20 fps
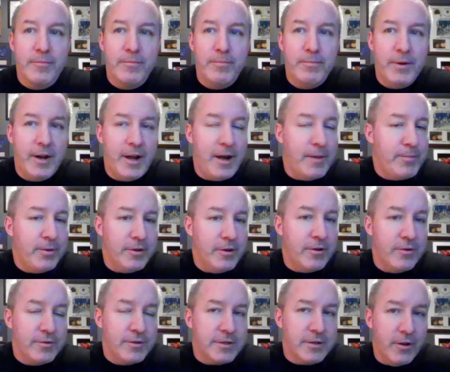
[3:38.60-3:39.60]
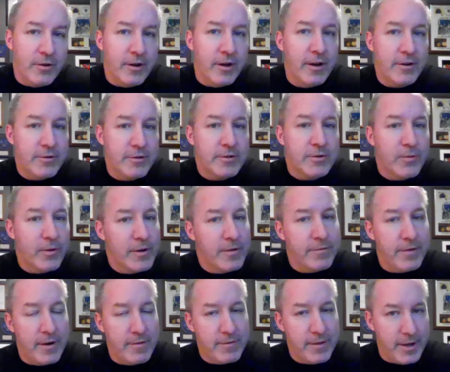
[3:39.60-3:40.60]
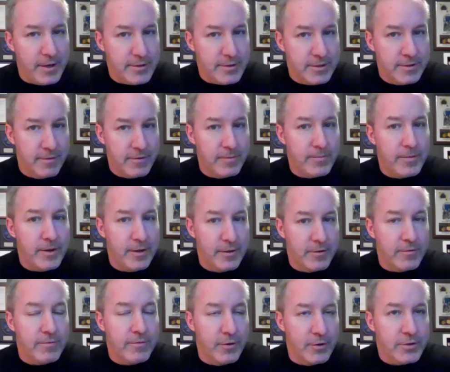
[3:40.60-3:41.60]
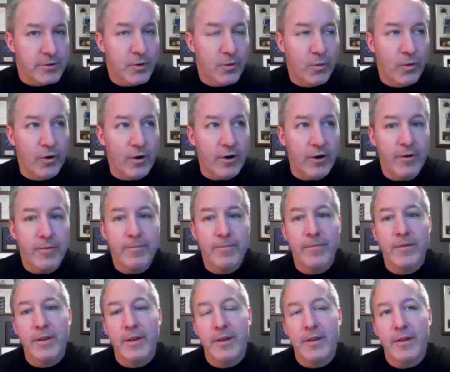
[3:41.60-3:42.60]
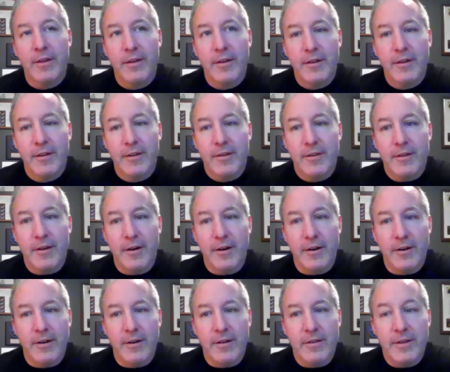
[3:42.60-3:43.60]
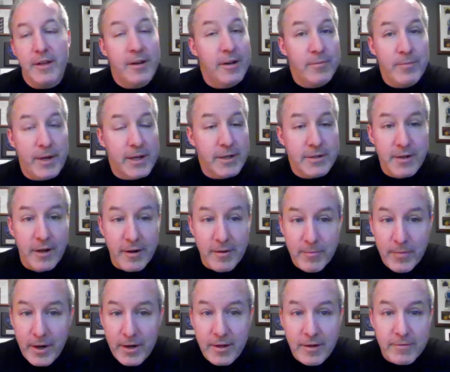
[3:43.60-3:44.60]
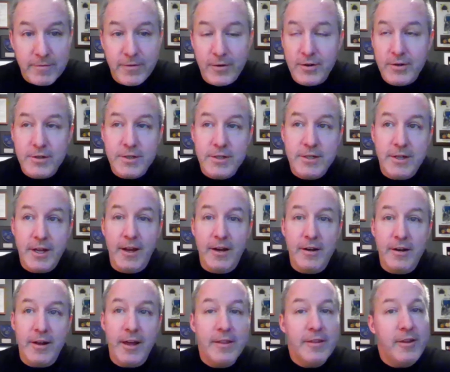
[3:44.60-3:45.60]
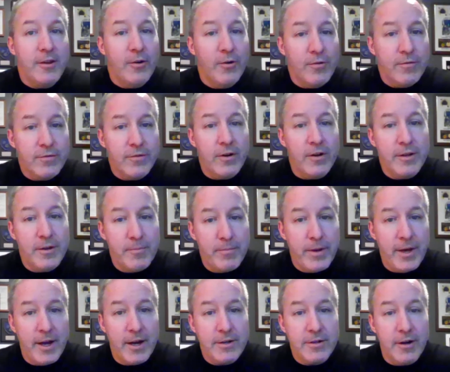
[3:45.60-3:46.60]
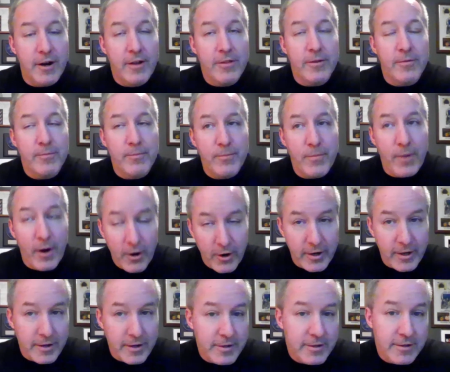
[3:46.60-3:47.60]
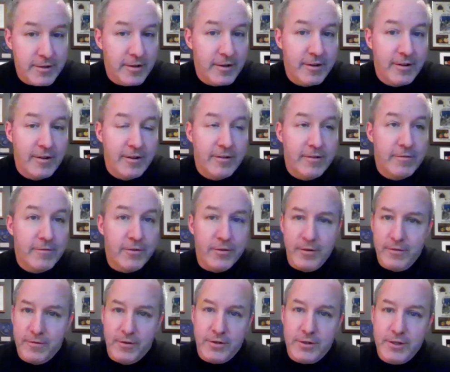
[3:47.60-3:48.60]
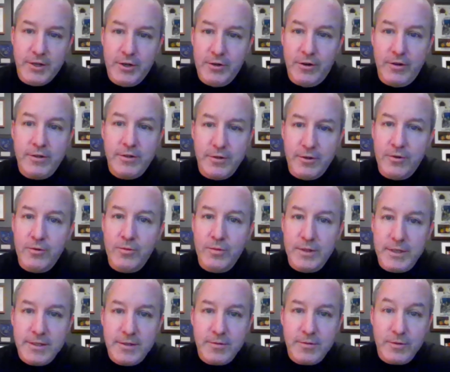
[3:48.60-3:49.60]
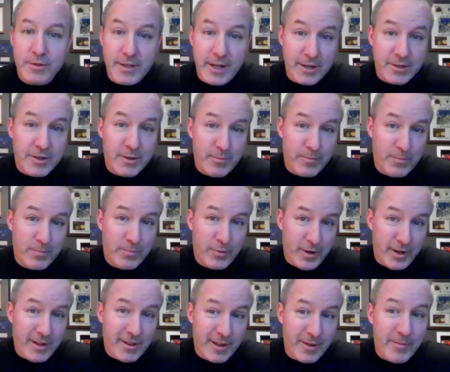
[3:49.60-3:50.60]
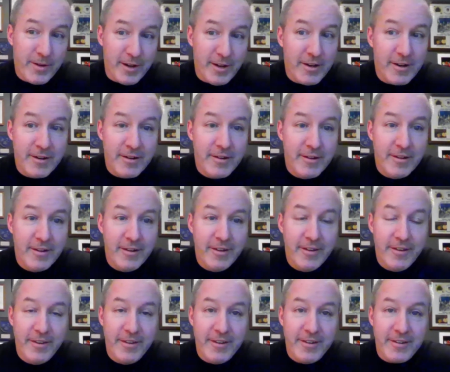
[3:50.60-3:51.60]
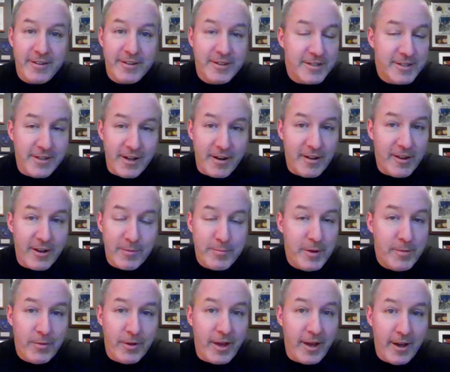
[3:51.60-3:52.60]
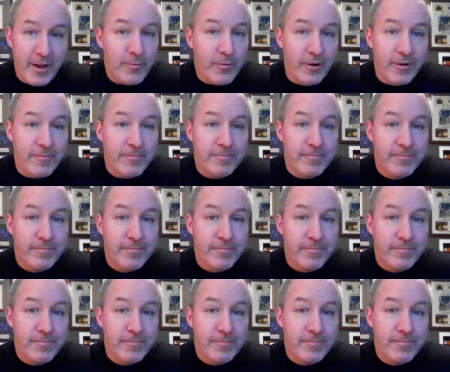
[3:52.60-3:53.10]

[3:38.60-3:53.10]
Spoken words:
But Apple only sold 125,000 of them in their first quarter. They didn't make a ton of money at first, and the overall impact on the market for the first year or two was actually pretty limited because not a lot of people had one.